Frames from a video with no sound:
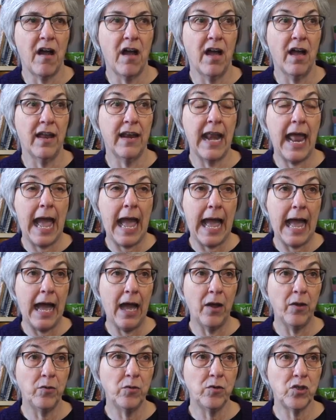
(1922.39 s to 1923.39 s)
on
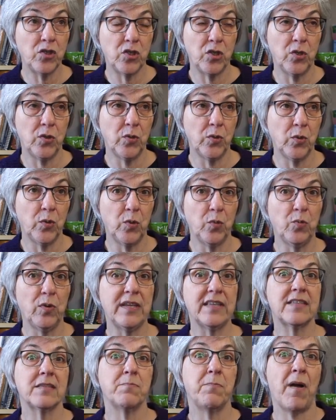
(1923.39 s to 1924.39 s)
how to
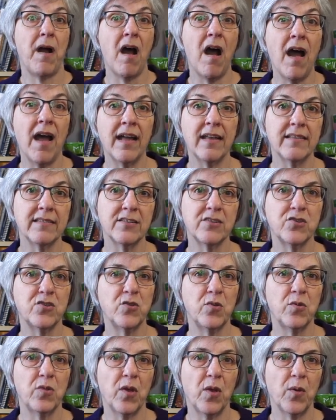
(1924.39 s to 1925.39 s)
respond
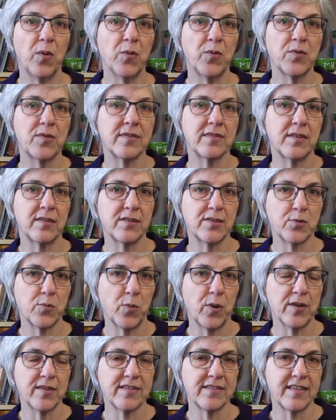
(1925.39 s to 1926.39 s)
to those
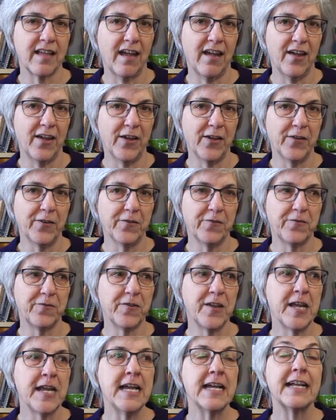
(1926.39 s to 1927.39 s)
sorts of
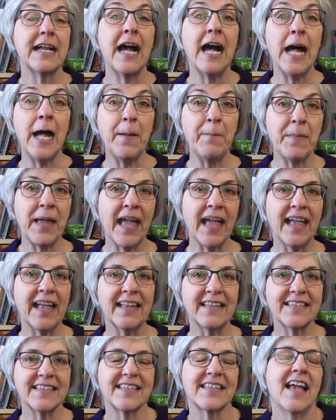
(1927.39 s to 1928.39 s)

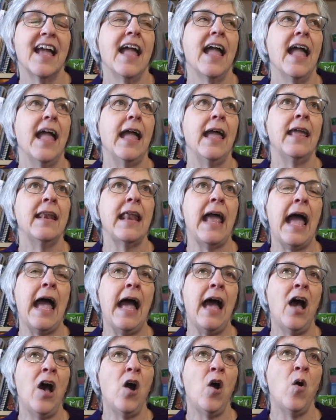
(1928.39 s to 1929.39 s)
comments and
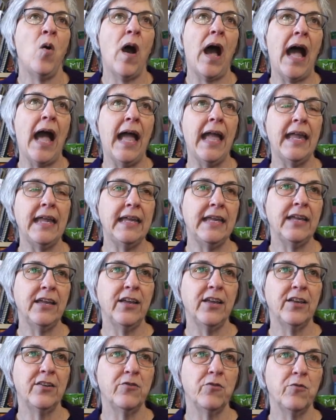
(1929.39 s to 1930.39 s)
how I
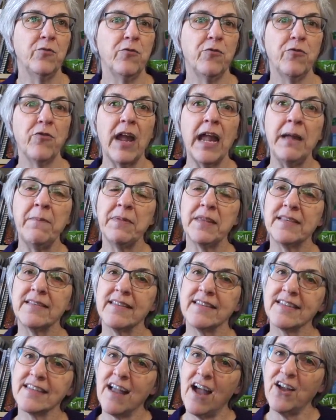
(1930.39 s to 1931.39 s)
could frame the
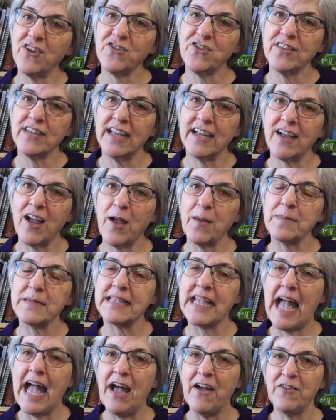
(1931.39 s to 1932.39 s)
discussion that
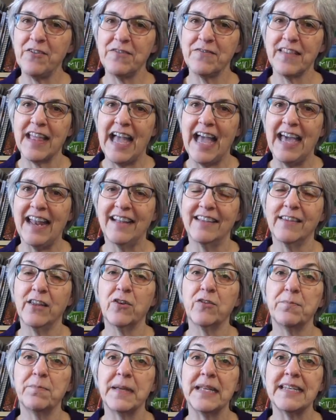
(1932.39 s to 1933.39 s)
comes out of that a
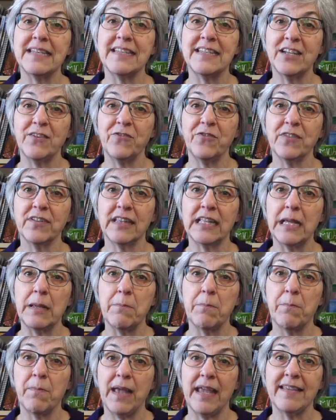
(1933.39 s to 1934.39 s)
little bit
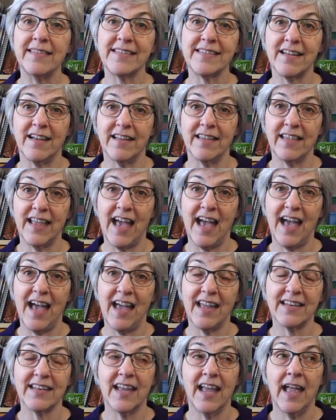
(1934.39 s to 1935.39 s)
differently based on
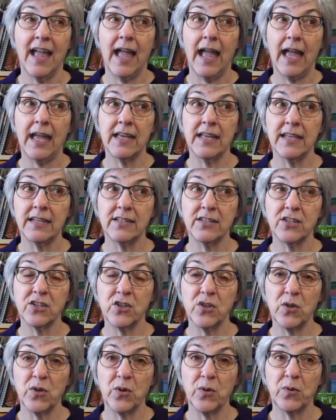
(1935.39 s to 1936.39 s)
that, and
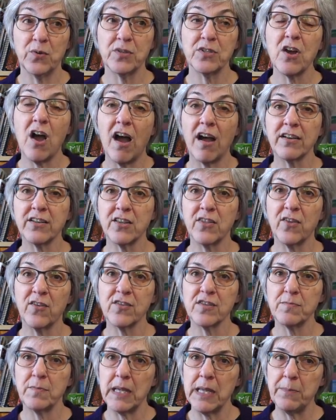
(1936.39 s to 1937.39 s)
to talk to
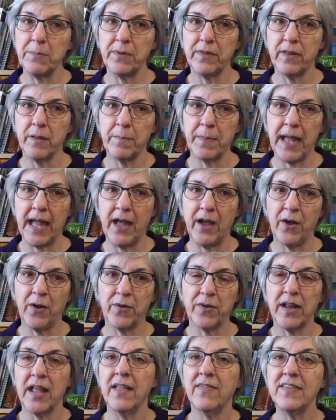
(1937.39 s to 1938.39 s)
those people
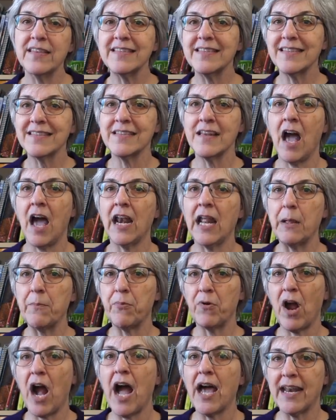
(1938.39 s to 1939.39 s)
about, this is not a
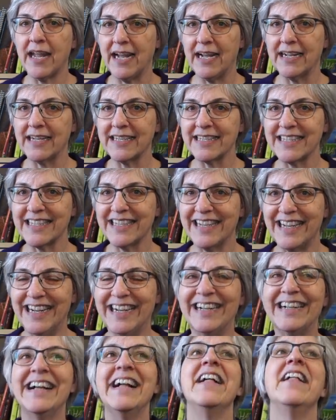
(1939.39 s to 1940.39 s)
product.
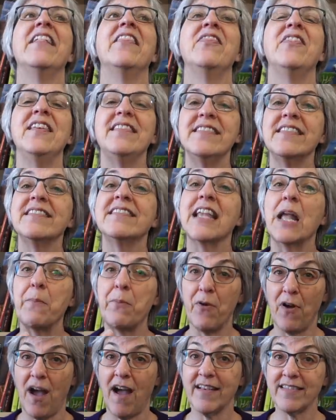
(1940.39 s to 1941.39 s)
This is a
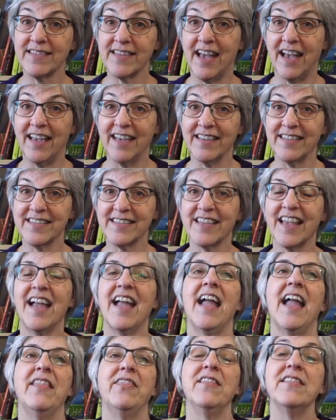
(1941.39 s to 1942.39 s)
process.
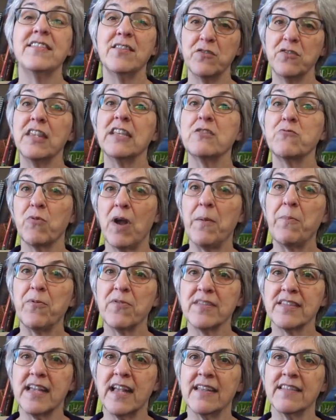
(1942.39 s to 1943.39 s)
This
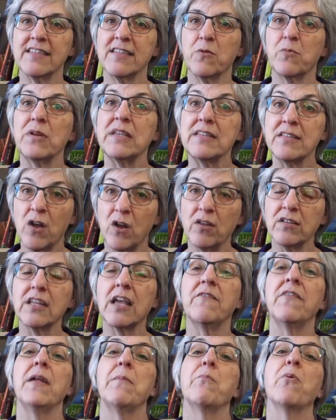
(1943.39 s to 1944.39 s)
represents the result
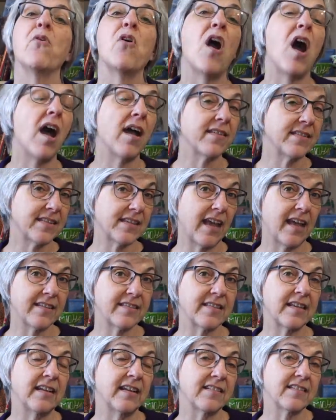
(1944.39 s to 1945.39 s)
of a
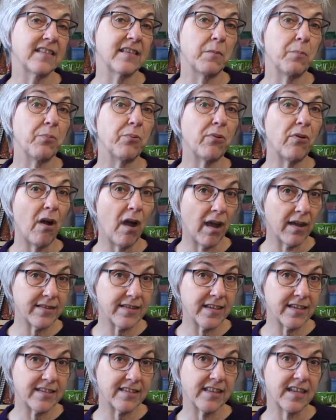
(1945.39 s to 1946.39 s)
process, and it's the
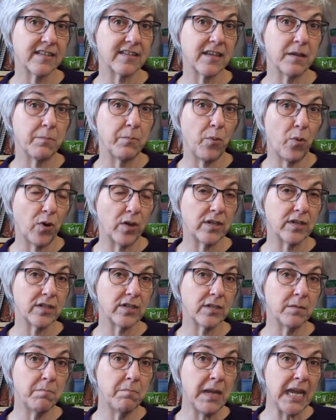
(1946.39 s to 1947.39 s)
process that's important
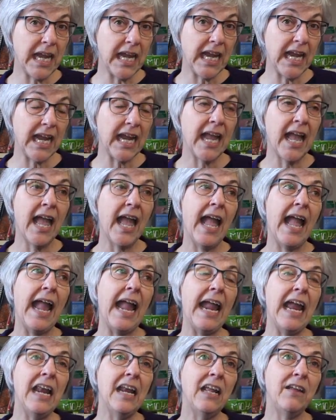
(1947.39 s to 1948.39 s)
to me.
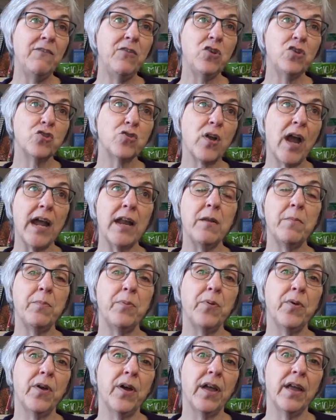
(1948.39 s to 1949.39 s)
And if you try to
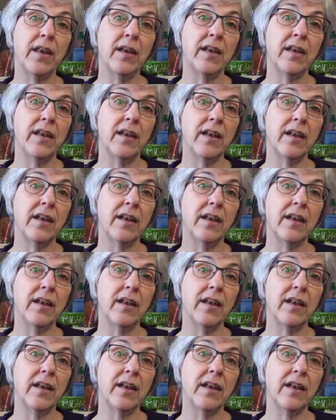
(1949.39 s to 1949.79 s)
put